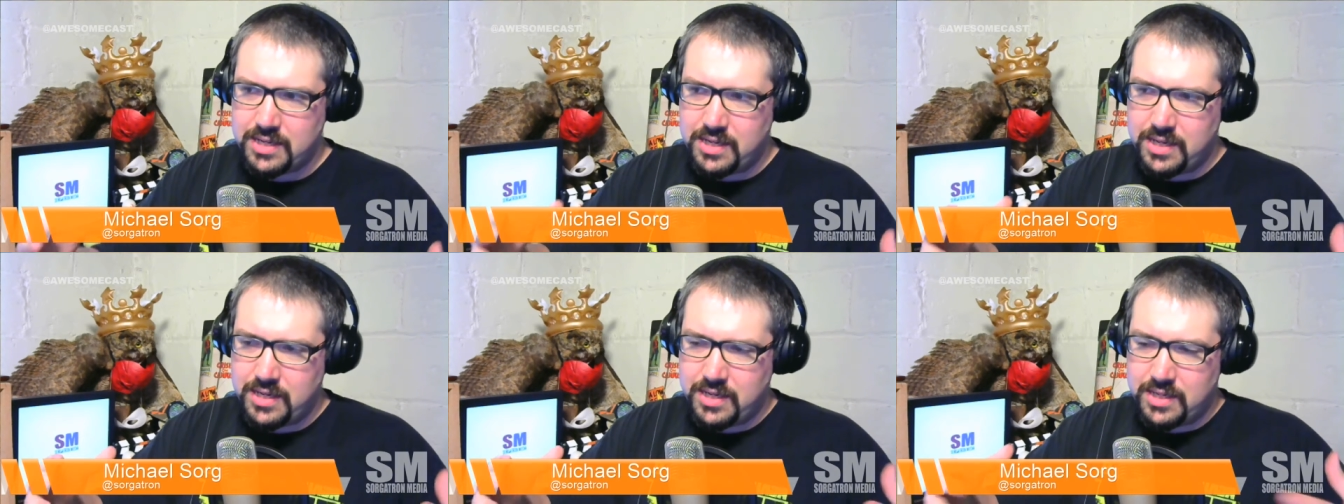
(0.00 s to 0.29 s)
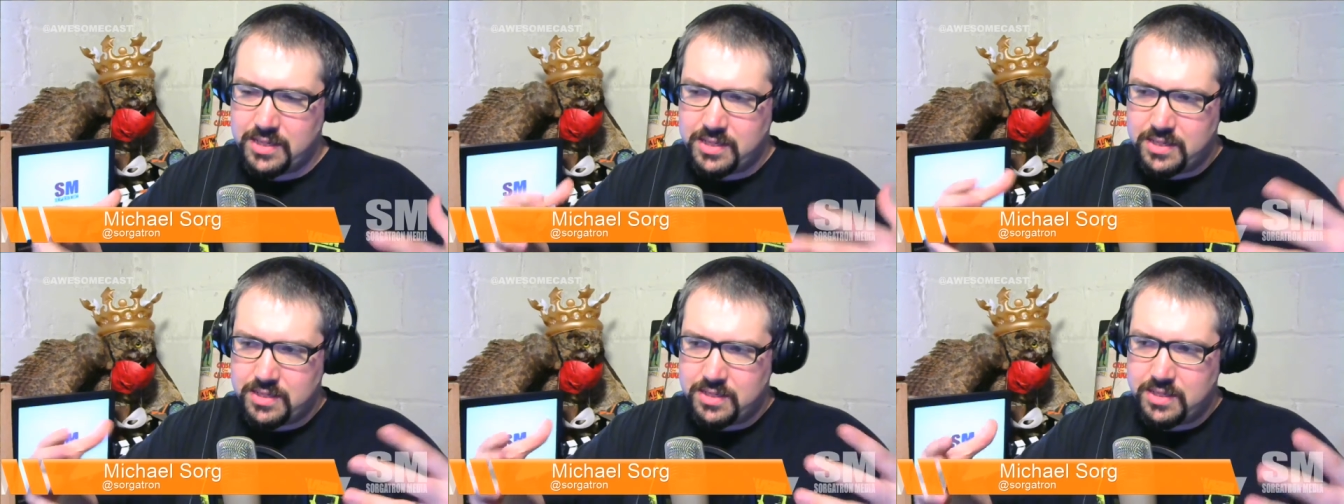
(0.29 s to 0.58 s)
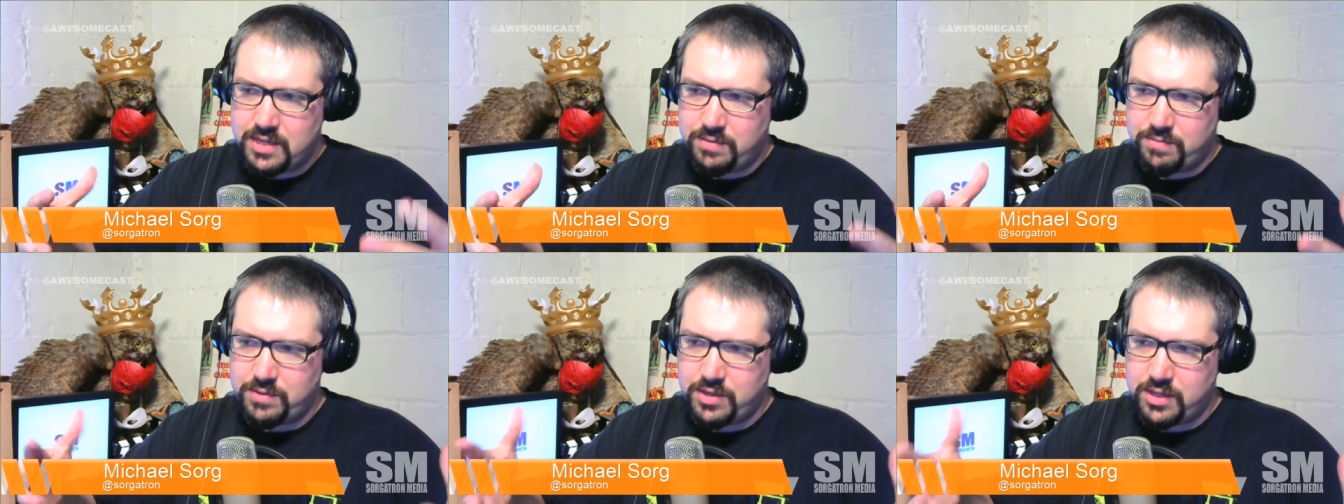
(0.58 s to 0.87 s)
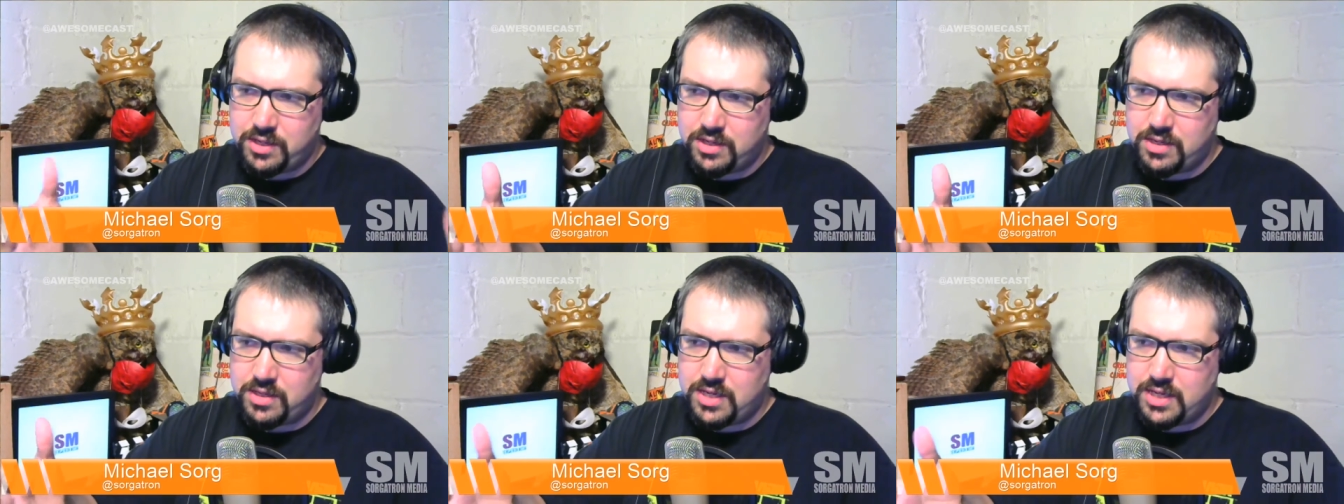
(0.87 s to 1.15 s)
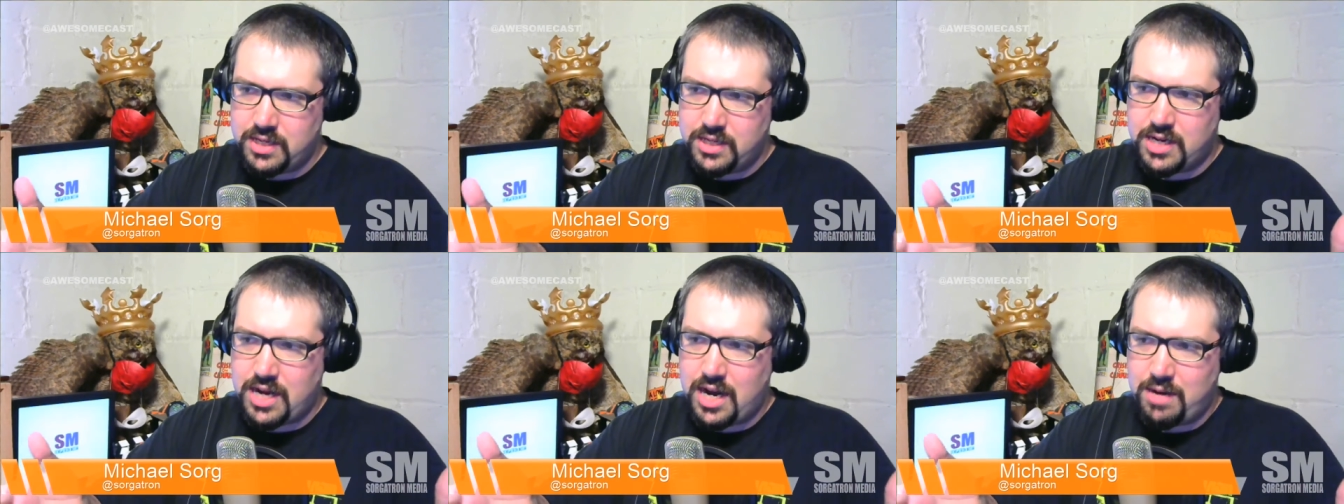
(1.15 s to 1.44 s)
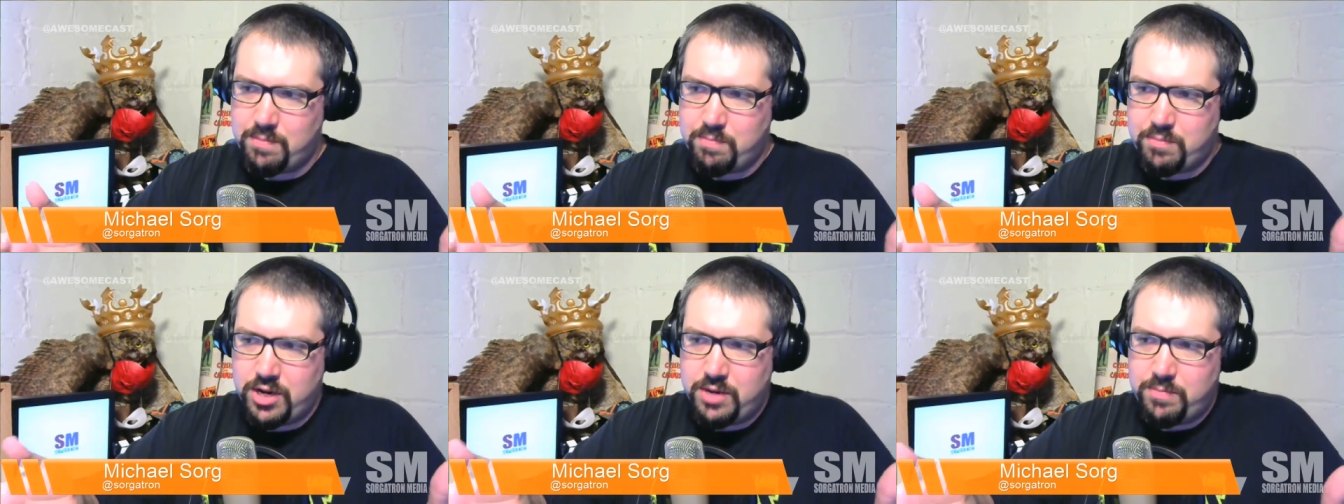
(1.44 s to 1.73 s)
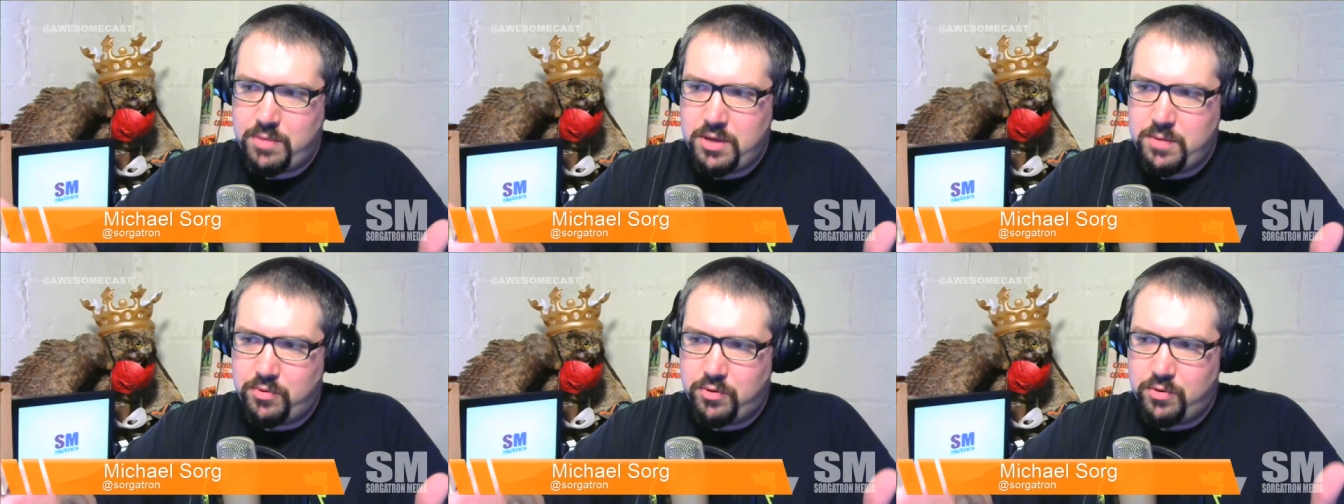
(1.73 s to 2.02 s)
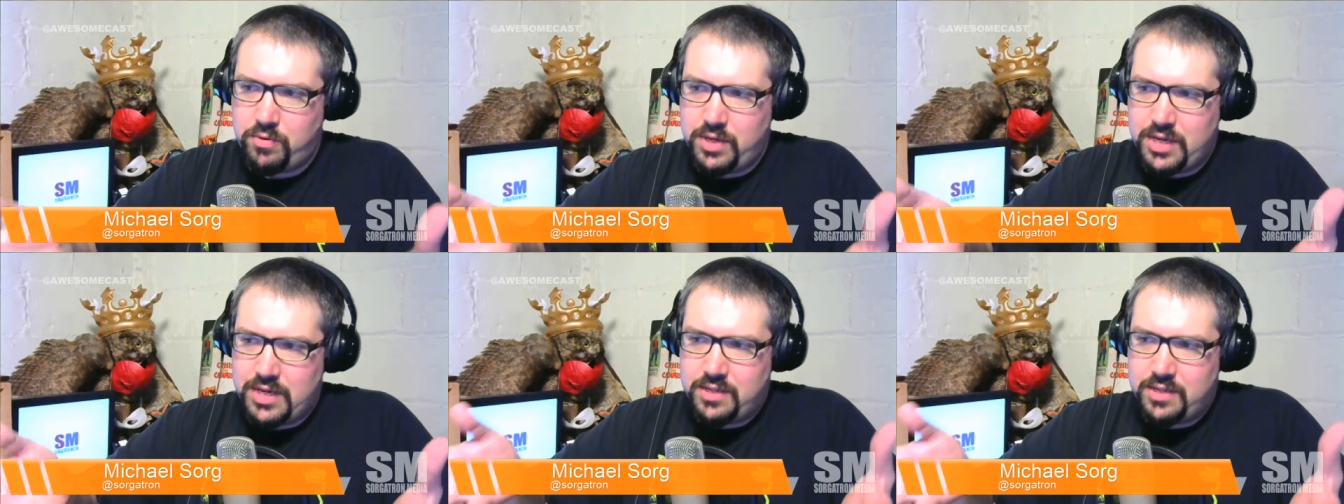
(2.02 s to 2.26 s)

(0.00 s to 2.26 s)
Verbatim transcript: And is this a really good thing to kind of bring people